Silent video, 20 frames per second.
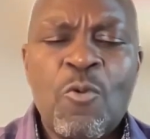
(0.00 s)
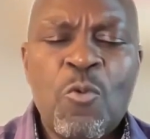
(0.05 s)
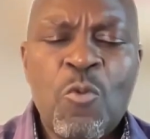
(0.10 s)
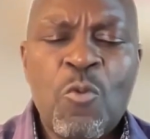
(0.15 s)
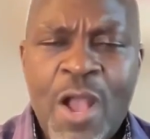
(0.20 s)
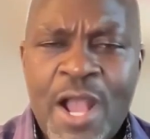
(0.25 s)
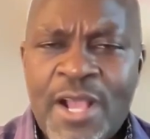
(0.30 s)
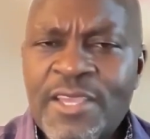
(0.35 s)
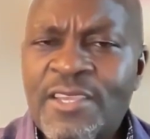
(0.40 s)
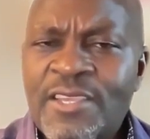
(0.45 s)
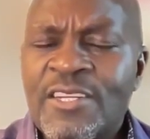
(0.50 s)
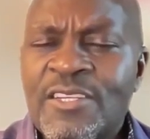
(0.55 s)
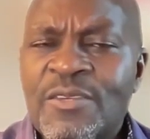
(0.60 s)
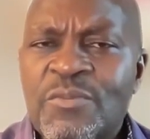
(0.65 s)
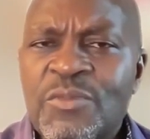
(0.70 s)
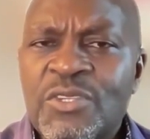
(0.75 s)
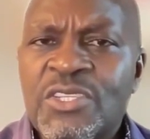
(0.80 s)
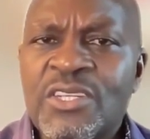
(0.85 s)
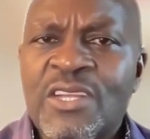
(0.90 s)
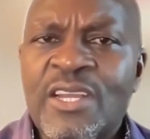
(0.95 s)
working at
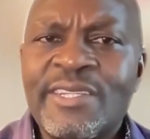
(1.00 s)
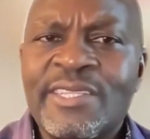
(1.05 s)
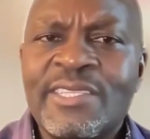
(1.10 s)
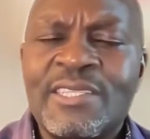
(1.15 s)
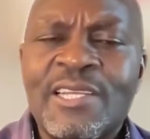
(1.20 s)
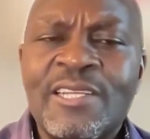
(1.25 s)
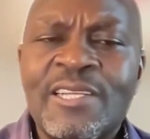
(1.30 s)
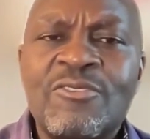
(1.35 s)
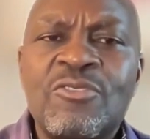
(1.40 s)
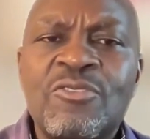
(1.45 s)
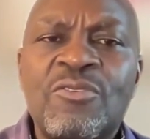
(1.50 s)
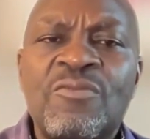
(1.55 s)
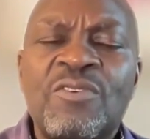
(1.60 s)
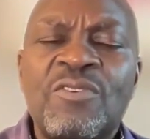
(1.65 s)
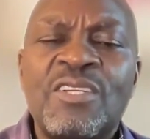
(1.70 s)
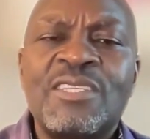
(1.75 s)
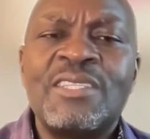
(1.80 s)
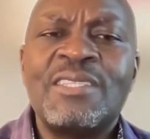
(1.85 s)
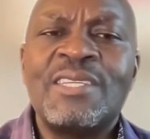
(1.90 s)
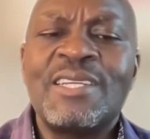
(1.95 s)
Michigan State
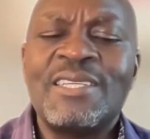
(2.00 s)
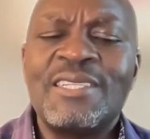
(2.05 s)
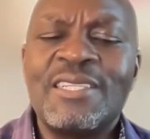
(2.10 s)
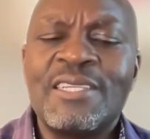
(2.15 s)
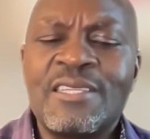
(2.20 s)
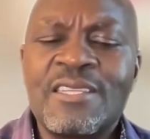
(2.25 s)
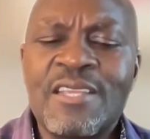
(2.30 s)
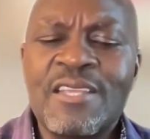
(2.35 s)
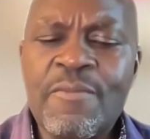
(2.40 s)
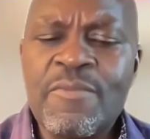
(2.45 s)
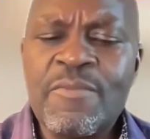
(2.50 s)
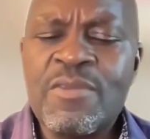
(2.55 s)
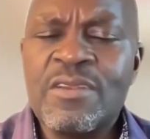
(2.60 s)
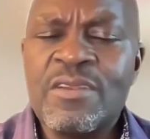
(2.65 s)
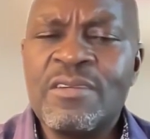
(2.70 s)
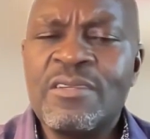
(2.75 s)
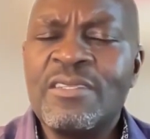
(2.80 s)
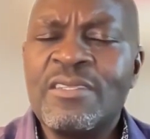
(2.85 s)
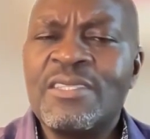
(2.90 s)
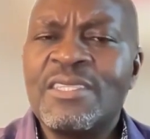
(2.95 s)
University
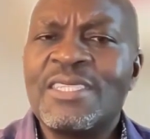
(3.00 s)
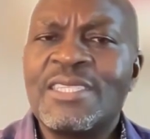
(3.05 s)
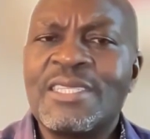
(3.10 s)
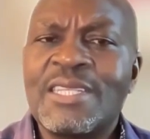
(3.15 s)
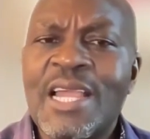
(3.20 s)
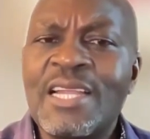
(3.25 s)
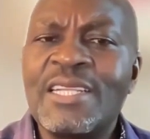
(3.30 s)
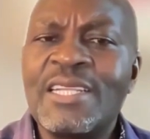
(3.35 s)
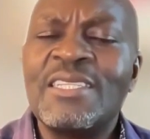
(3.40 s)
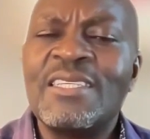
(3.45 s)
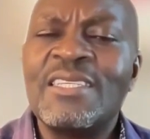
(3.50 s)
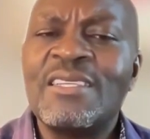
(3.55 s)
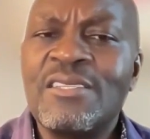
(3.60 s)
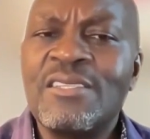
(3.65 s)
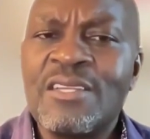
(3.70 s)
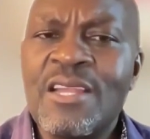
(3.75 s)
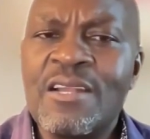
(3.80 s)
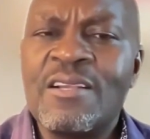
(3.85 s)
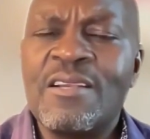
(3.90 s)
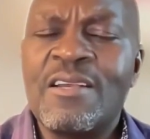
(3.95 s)
determined, starting in
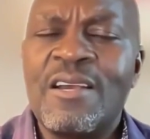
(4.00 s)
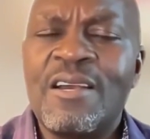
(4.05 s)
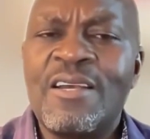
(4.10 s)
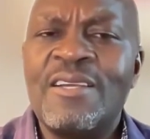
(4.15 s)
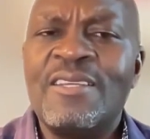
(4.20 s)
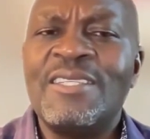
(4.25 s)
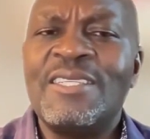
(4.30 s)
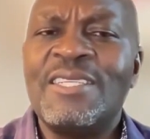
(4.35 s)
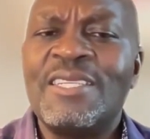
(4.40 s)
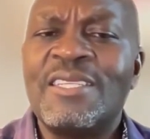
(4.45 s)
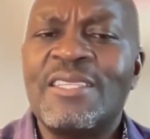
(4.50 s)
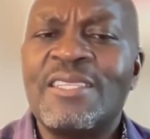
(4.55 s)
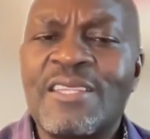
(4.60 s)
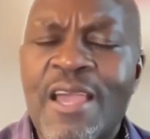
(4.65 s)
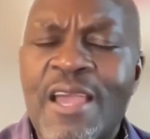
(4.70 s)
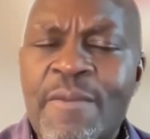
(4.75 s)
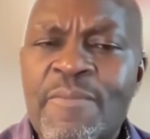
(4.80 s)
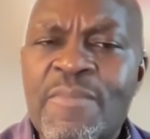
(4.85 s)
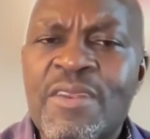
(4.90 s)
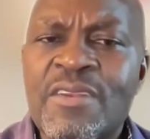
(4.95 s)
Nyaka
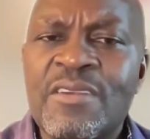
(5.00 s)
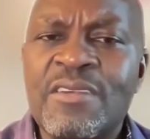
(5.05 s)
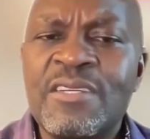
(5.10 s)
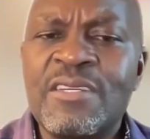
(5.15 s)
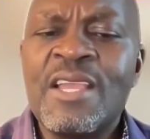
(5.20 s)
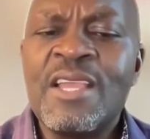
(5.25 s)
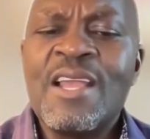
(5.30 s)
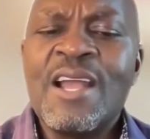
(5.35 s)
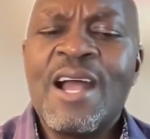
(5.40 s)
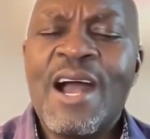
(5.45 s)
determined.